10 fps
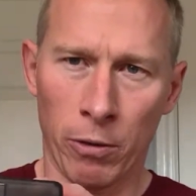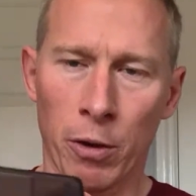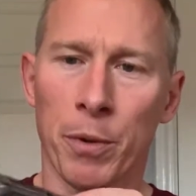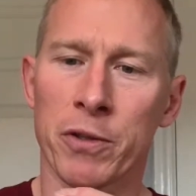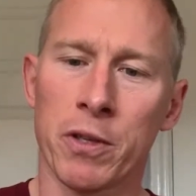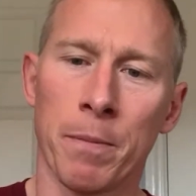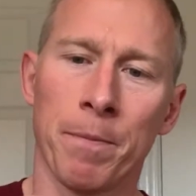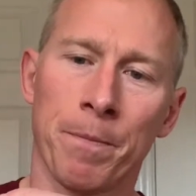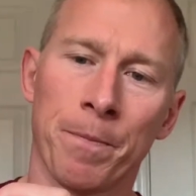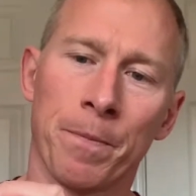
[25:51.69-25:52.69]
on the bottom.
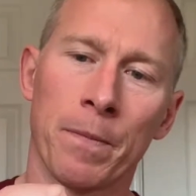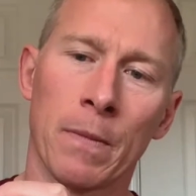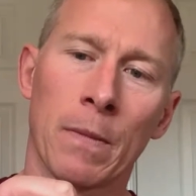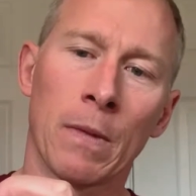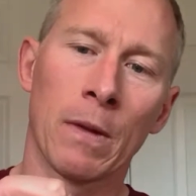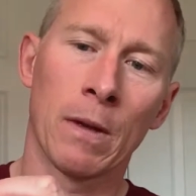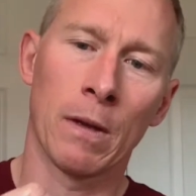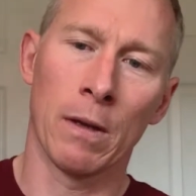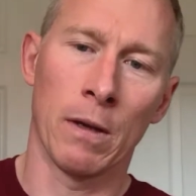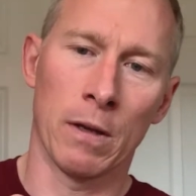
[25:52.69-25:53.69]

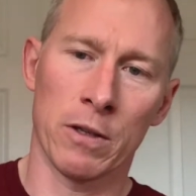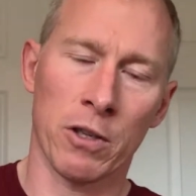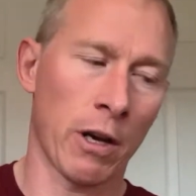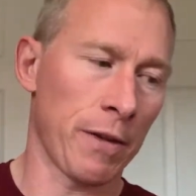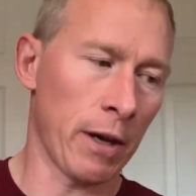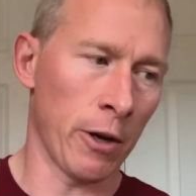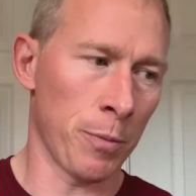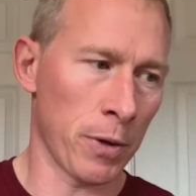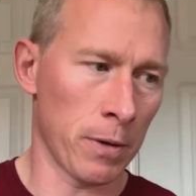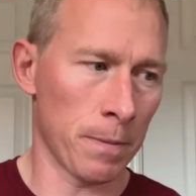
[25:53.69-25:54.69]
Slide that
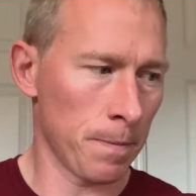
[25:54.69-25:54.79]
open.